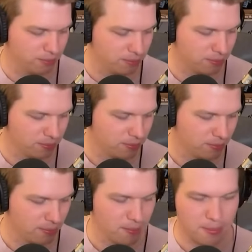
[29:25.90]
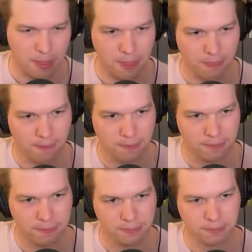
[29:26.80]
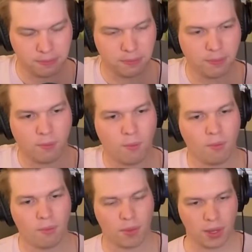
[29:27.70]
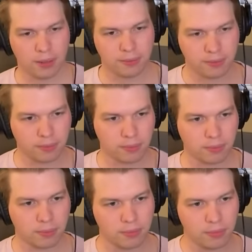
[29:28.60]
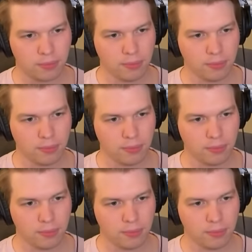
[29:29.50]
This person isn't speaking.